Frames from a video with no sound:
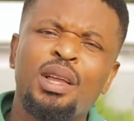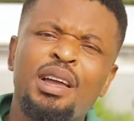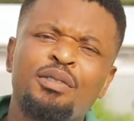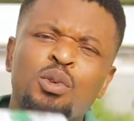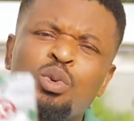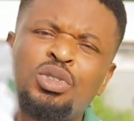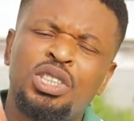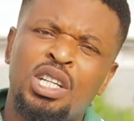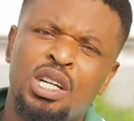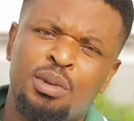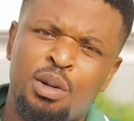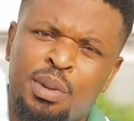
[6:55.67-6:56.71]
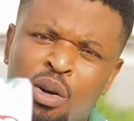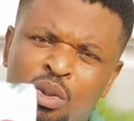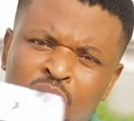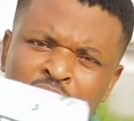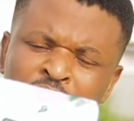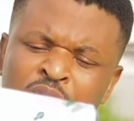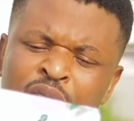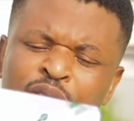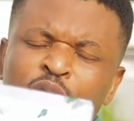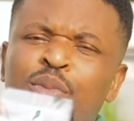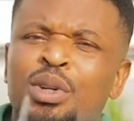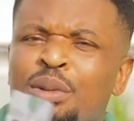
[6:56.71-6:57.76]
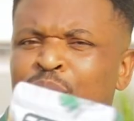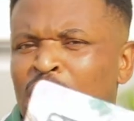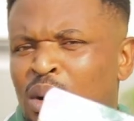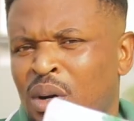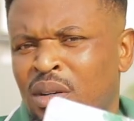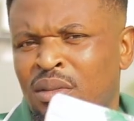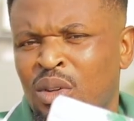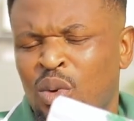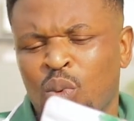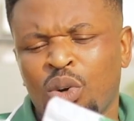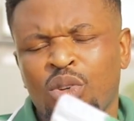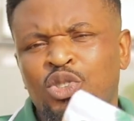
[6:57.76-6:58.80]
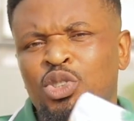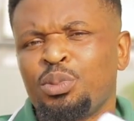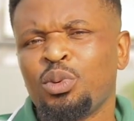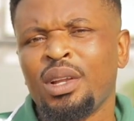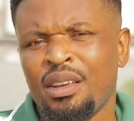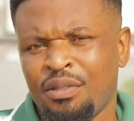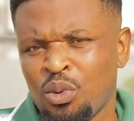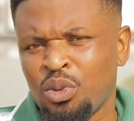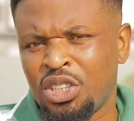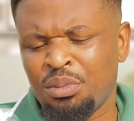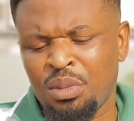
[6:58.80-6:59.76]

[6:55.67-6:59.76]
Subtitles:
FOG herbal powder from GreenPawa. What does triple FOG